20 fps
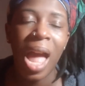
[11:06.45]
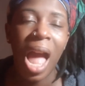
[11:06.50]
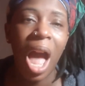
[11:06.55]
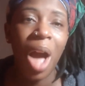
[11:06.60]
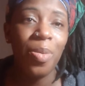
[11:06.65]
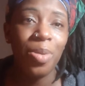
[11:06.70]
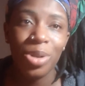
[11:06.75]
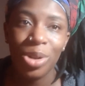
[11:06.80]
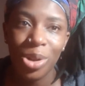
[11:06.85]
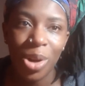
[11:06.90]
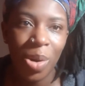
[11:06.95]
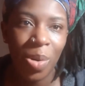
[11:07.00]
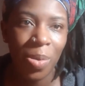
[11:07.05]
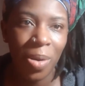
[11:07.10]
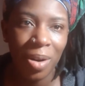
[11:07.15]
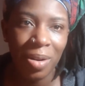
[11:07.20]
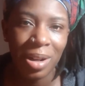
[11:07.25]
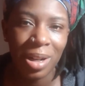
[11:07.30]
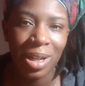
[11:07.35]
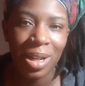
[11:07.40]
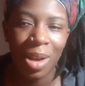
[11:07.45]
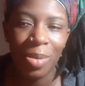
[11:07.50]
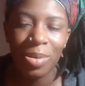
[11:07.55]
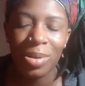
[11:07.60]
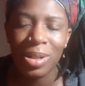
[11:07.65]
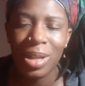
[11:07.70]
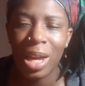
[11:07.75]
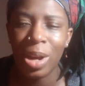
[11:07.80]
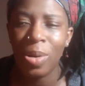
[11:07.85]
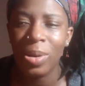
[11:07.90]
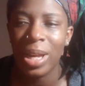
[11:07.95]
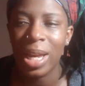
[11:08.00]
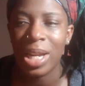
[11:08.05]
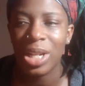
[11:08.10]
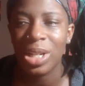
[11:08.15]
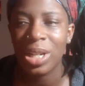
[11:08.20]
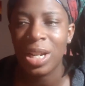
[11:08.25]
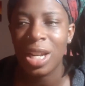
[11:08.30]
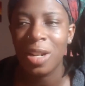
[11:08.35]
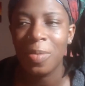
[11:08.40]
I was so worried. I was like, okay,
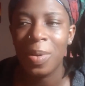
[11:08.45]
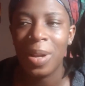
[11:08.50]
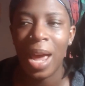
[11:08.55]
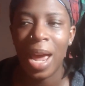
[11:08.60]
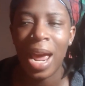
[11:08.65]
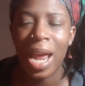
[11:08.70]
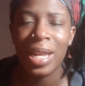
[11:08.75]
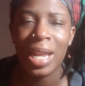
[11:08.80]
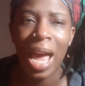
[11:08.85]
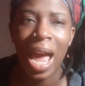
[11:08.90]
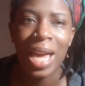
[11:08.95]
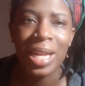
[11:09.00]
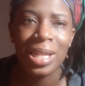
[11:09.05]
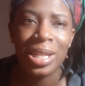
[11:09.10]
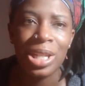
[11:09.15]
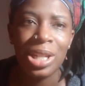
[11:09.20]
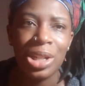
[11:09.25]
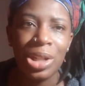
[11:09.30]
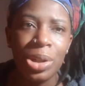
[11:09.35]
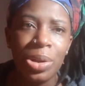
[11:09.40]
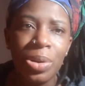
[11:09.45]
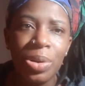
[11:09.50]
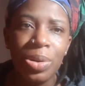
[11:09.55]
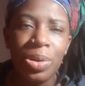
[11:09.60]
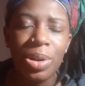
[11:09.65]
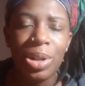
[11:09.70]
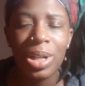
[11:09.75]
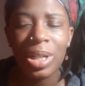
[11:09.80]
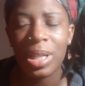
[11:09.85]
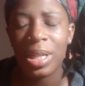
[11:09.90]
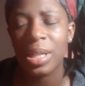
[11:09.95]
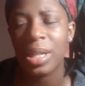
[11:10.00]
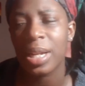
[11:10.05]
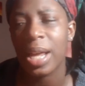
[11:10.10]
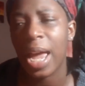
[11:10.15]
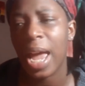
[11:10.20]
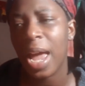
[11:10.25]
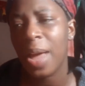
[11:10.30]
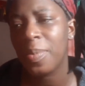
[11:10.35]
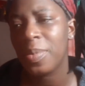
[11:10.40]
she's going to end up in the ICU. Is this going
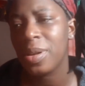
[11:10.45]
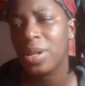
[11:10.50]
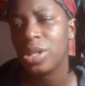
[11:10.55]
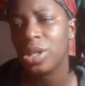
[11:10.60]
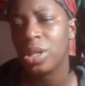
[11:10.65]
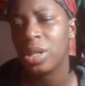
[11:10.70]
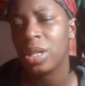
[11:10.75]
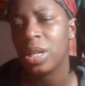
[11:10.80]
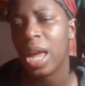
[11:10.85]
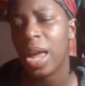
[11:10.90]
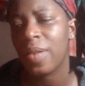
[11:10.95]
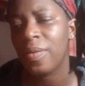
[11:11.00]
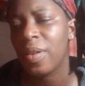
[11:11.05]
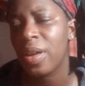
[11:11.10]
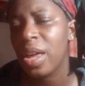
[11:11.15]
to happen? She's going to have,